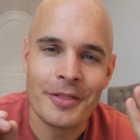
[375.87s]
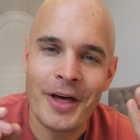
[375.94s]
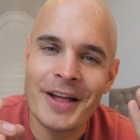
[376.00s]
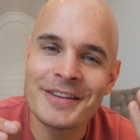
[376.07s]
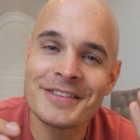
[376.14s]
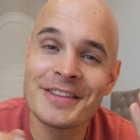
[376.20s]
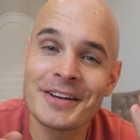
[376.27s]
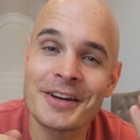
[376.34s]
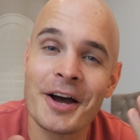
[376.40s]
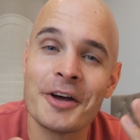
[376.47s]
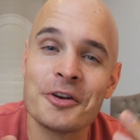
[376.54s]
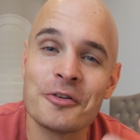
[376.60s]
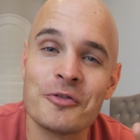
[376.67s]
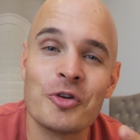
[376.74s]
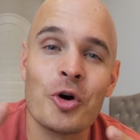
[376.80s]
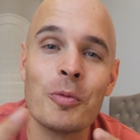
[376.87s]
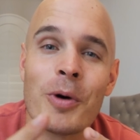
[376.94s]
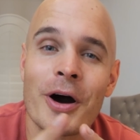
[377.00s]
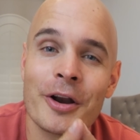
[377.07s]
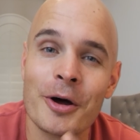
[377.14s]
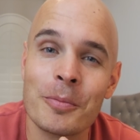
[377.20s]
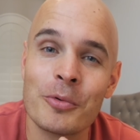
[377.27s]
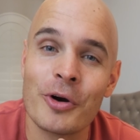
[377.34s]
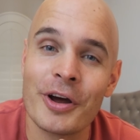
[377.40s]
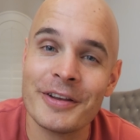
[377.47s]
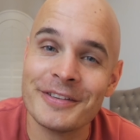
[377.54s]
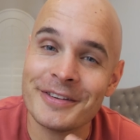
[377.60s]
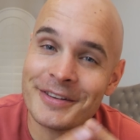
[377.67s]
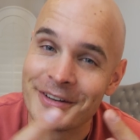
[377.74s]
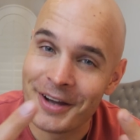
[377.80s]
That's the kind of robot
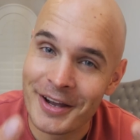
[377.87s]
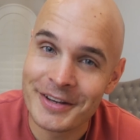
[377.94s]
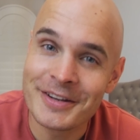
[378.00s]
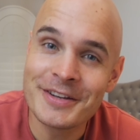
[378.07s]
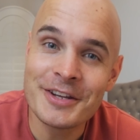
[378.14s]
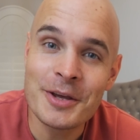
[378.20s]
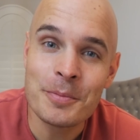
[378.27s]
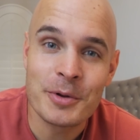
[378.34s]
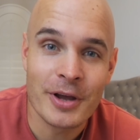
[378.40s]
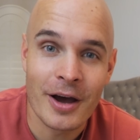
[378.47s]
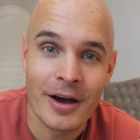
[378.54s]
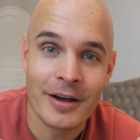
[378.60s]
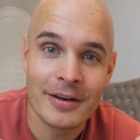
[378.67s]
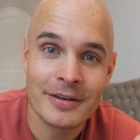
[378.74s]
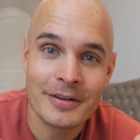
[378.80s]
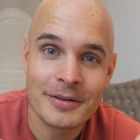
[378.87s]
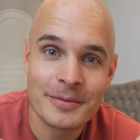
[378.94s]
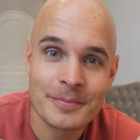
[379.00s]
uprising I can get behind.